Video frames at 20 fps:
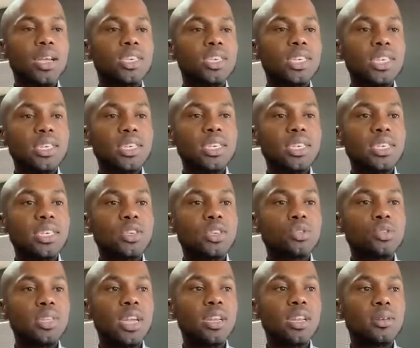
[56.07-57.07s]
she needed
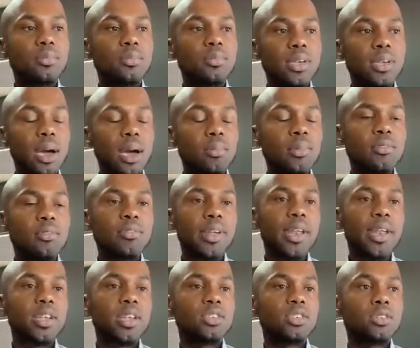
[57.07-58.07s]
to then become the
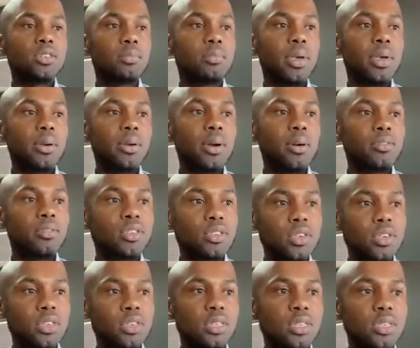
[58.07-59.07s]
financial bearer of
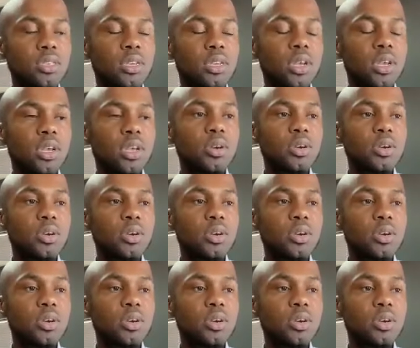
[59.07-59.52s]
certain